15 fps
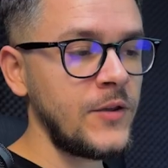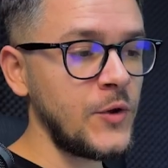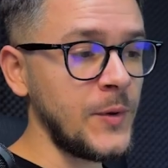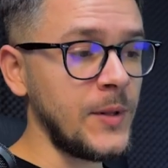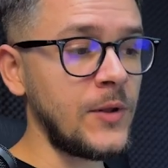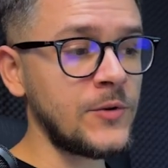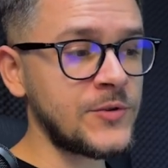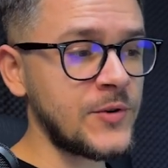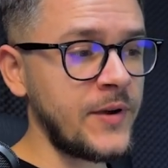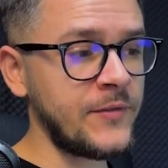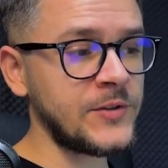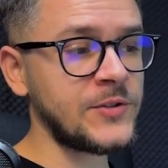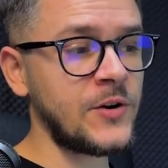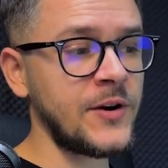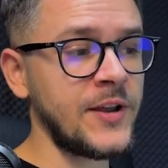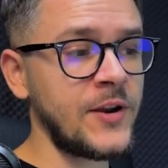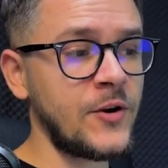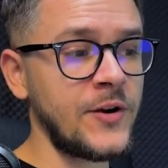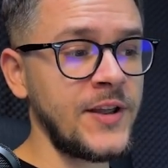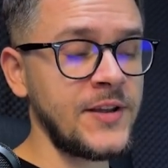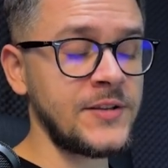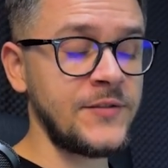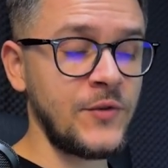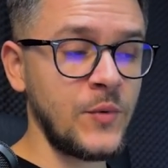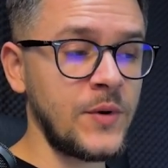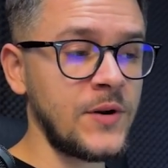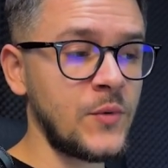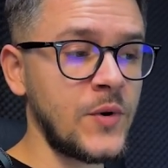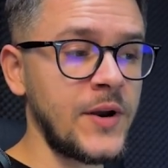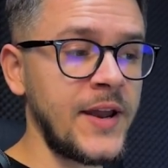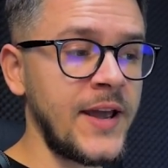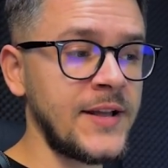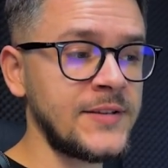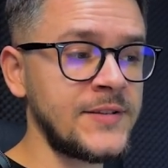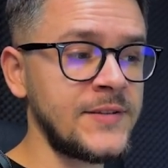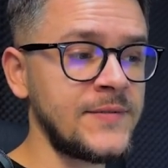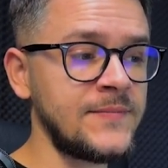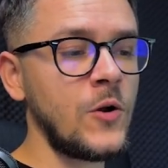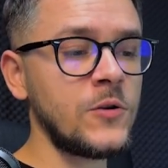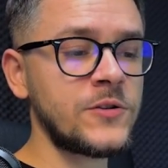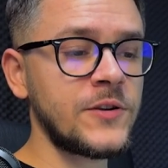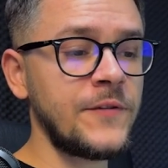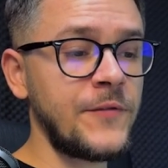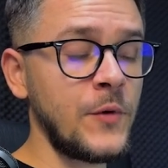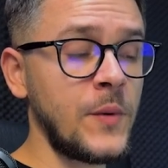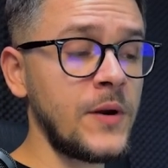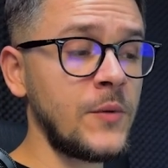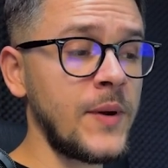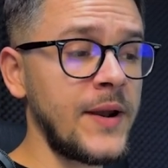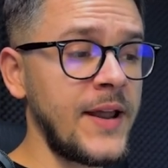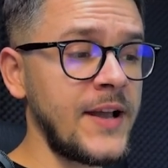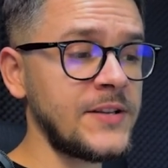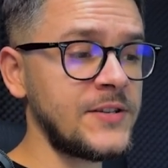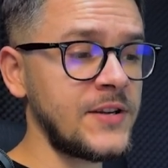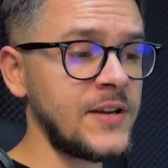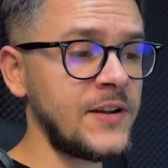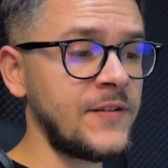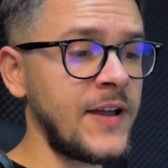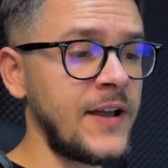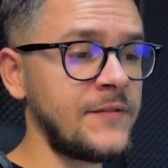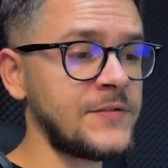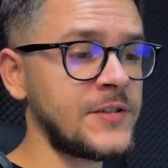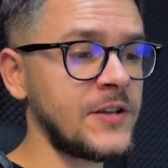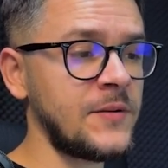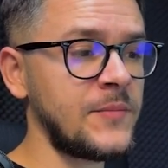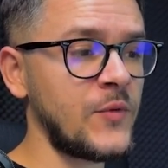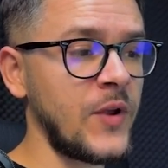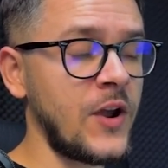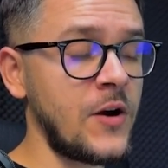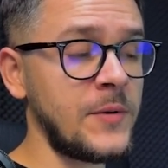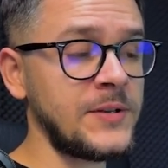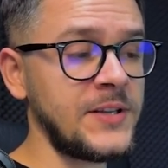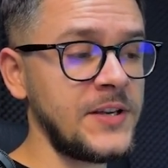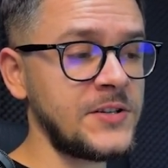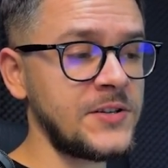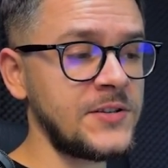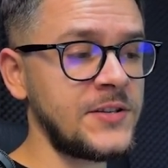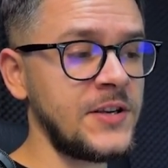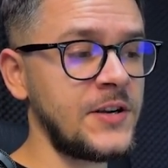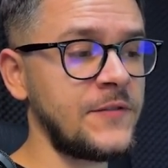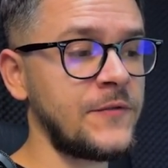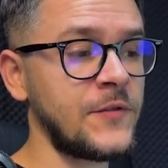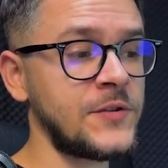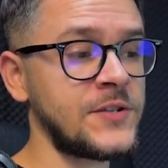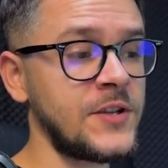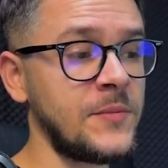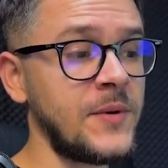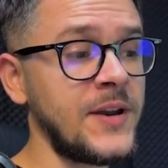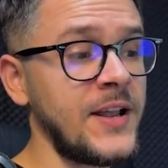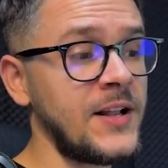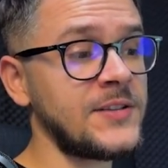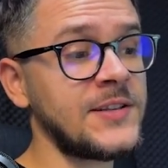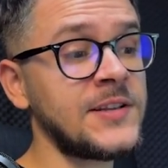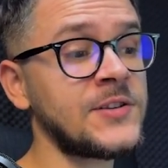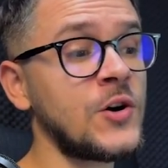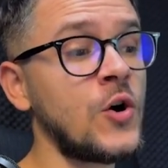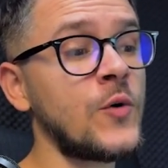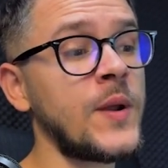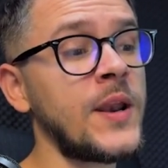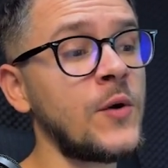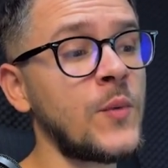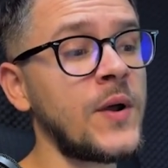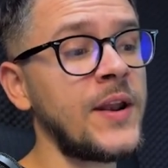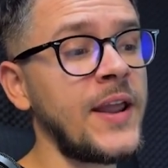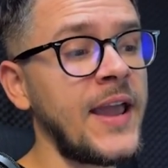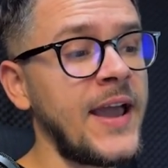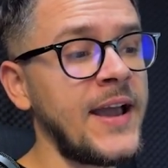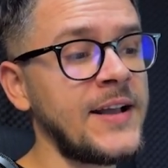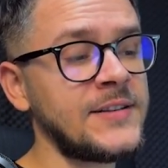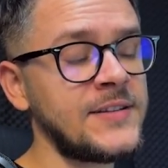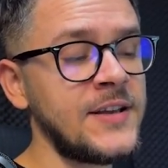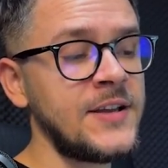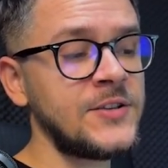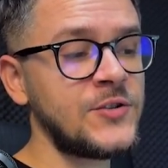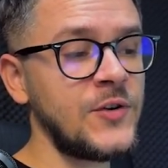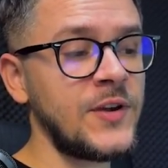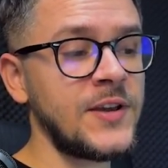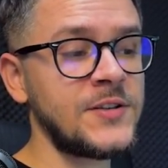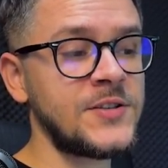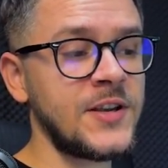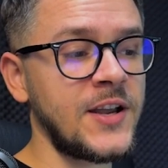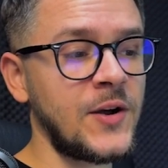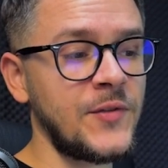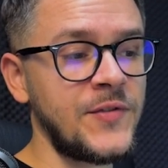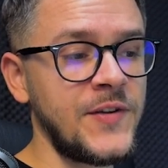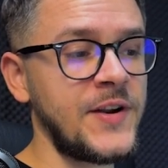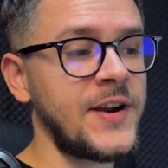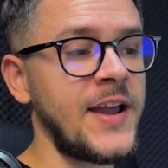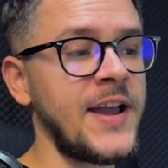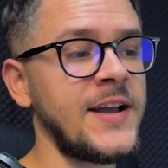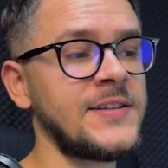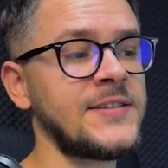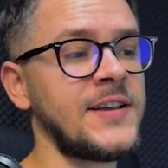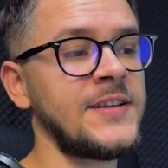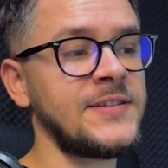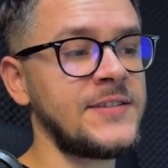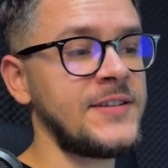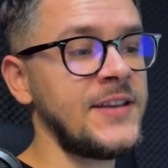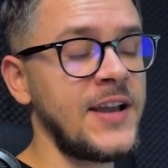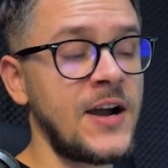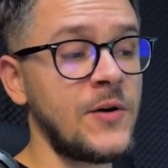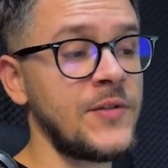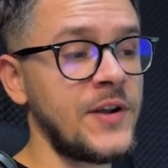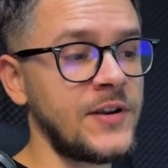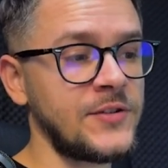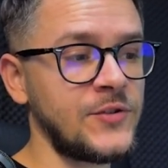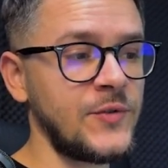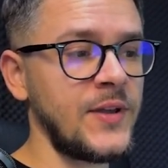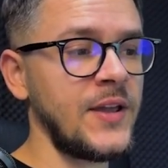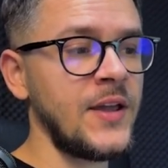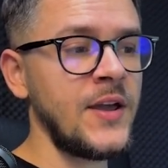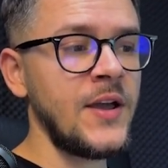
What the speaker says: You'll also have a target audience if you want to run ads. Also, if you want to run ads, you're going to have some recommendations here for somebody else that's already running ads, so you can check out their ads and see how they are doing.